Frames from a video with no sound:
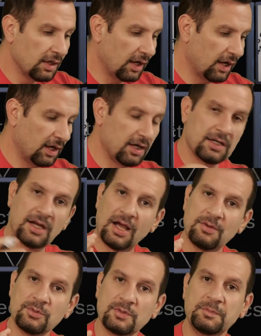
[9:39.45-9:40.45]
And
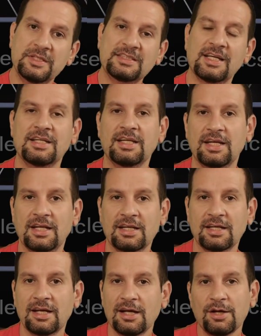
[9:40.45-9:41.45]
I would be
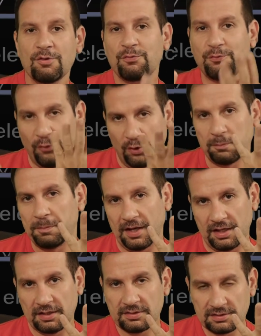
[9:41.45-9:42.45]
sending 4
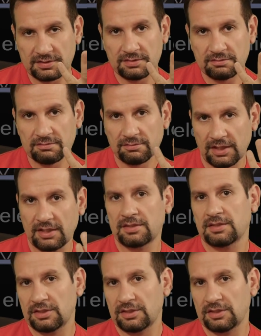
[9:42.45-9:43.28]
bytes, right?